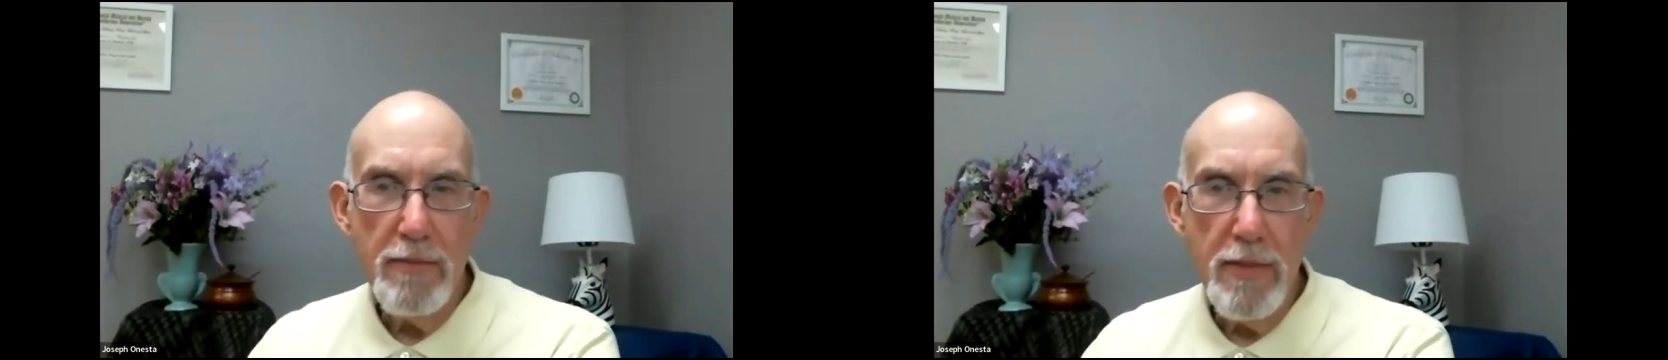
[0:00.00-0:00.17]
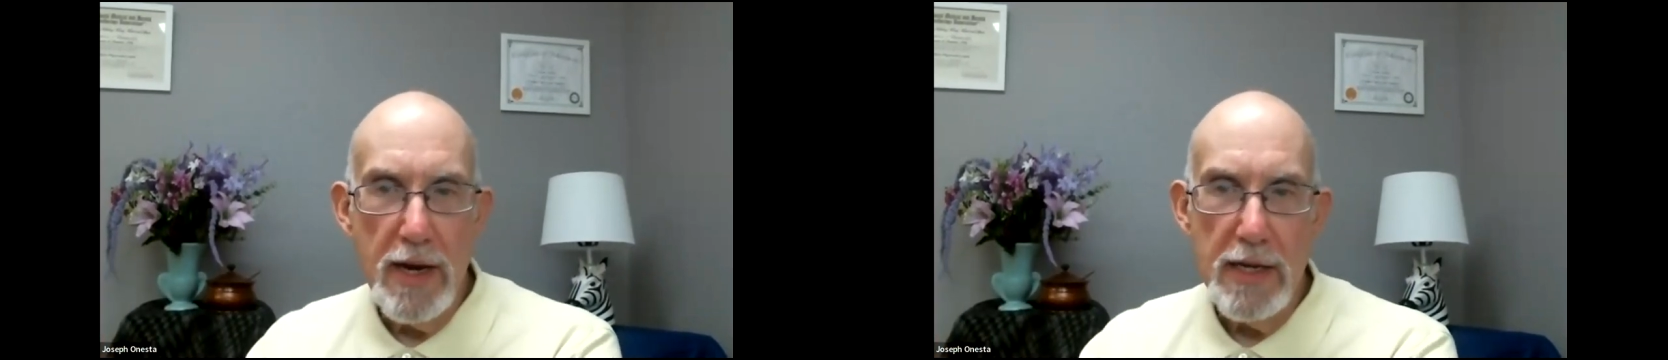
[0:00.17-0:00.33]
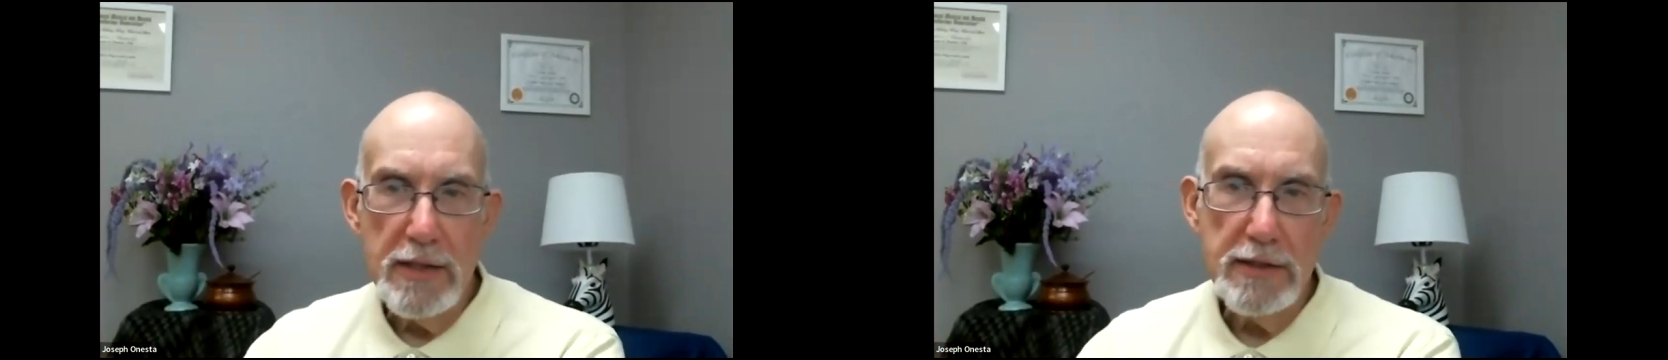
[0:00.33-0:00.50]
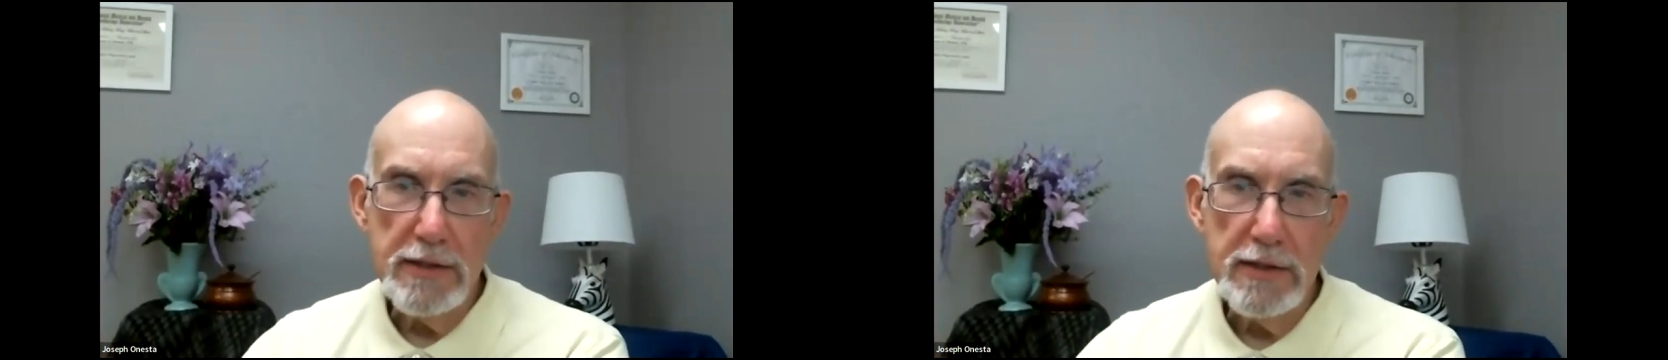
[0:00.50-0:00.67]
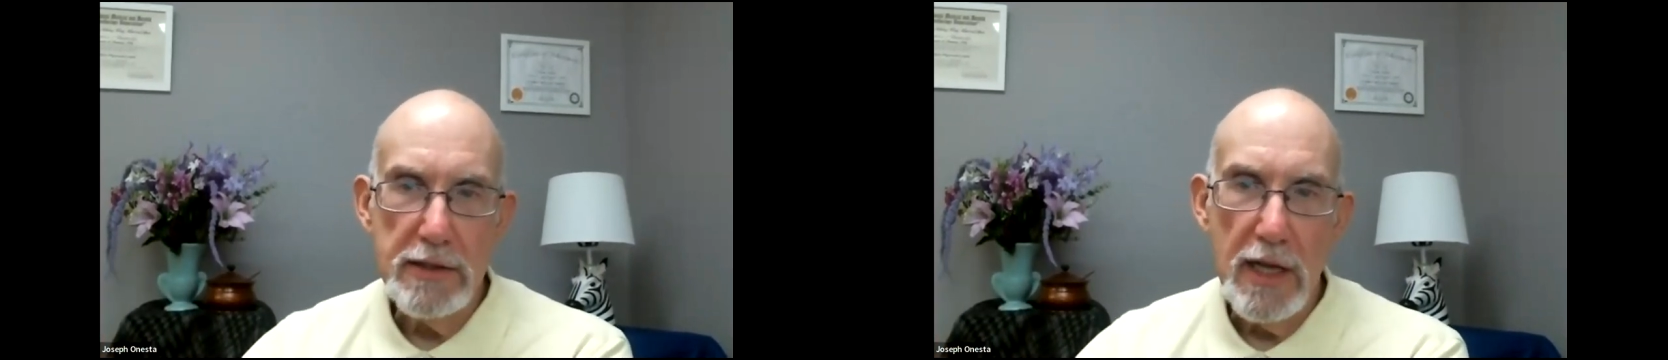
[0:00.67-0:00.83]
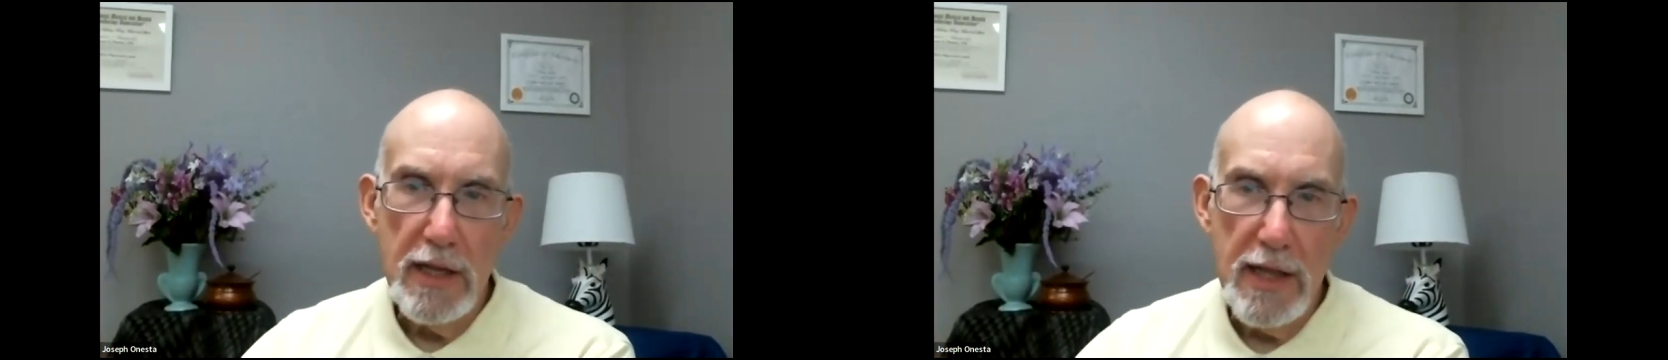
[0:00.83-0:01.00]

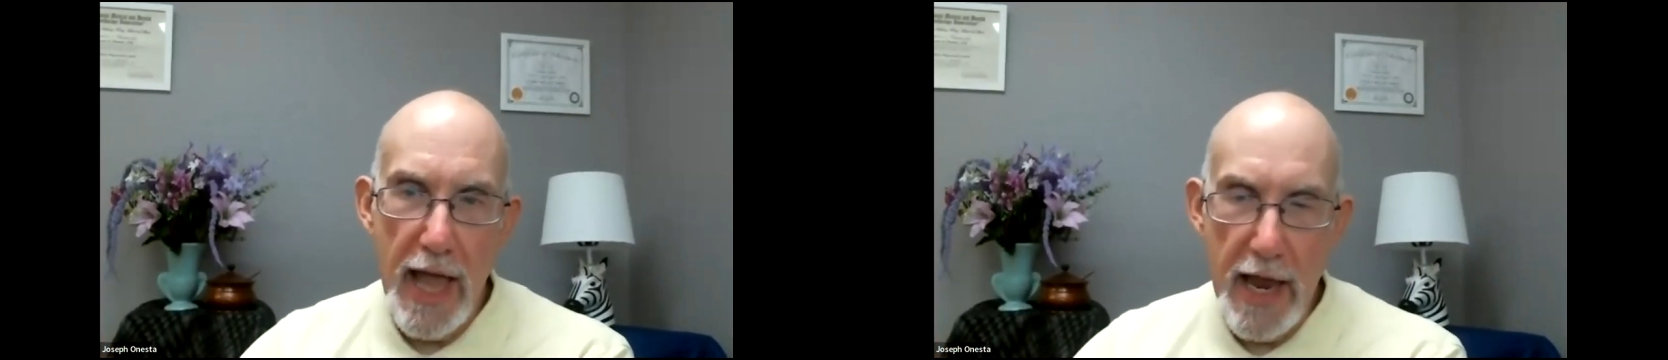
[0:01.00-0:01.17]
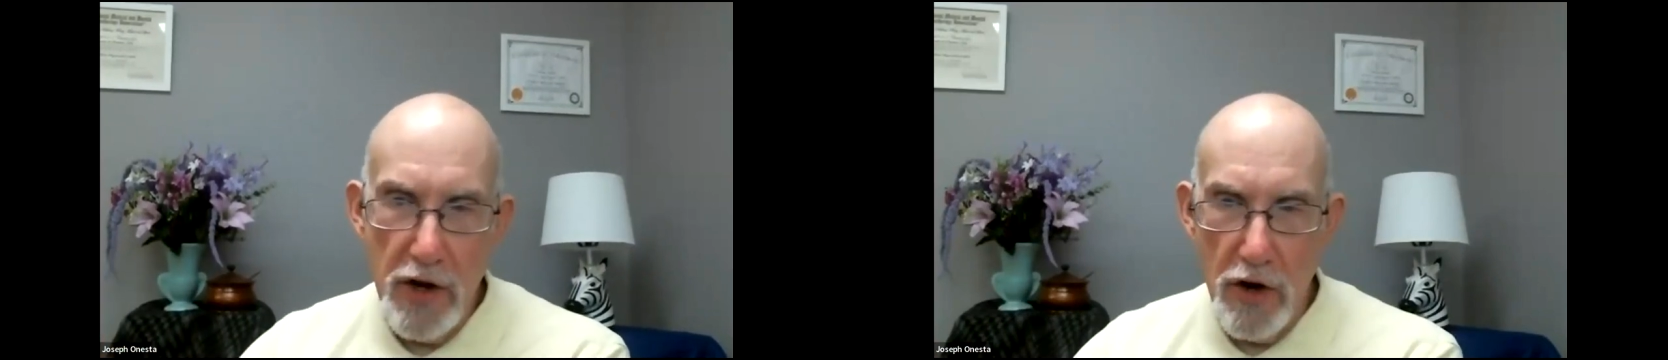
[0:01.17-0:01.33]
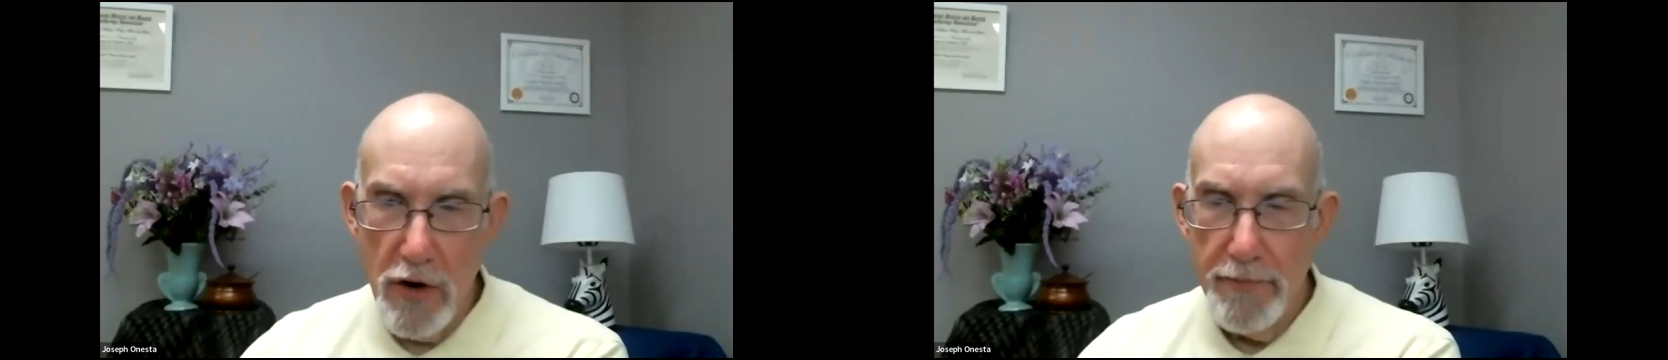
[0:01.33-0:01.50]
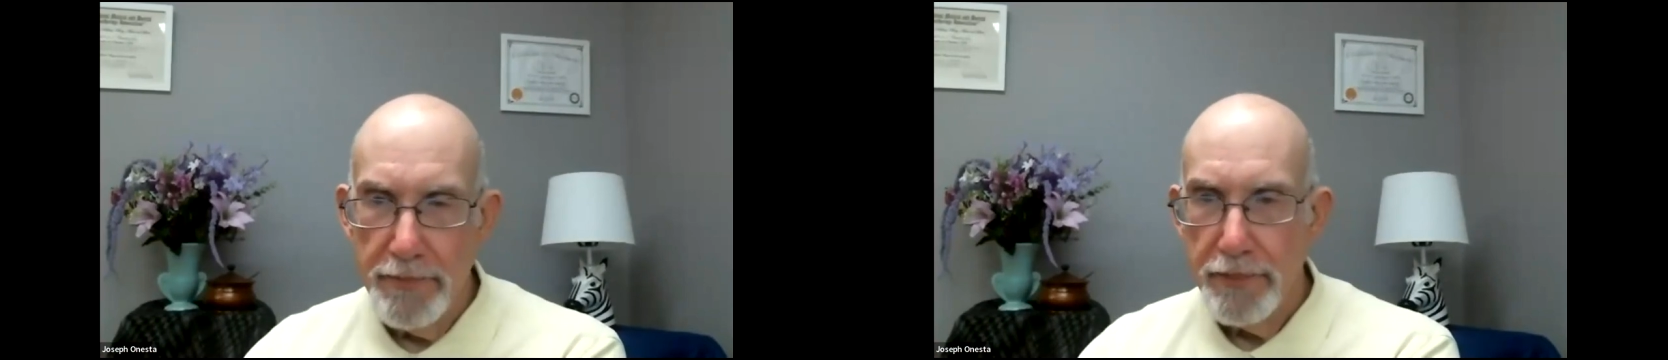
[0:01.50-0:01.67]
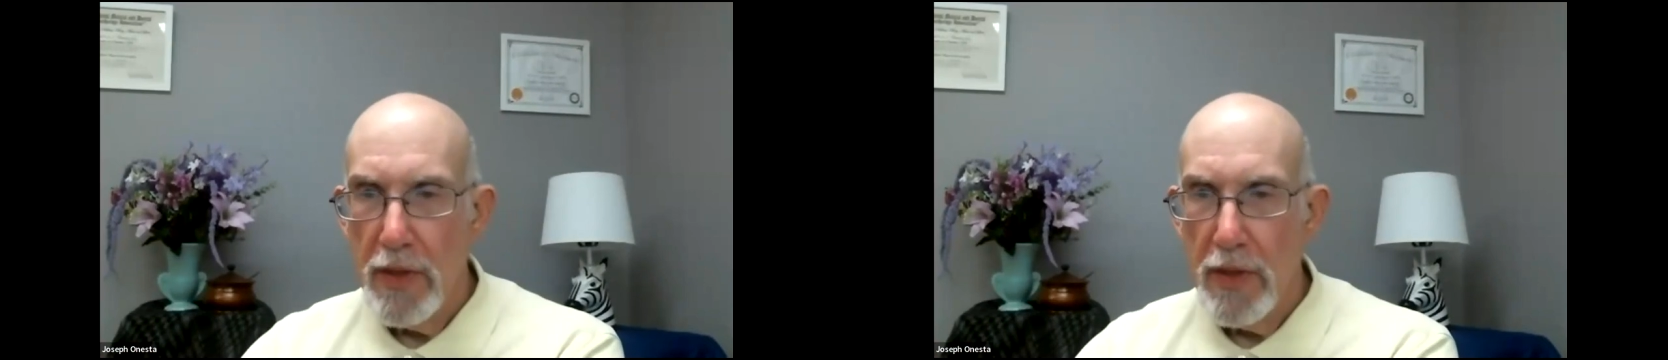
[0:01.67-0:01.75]
minutes later.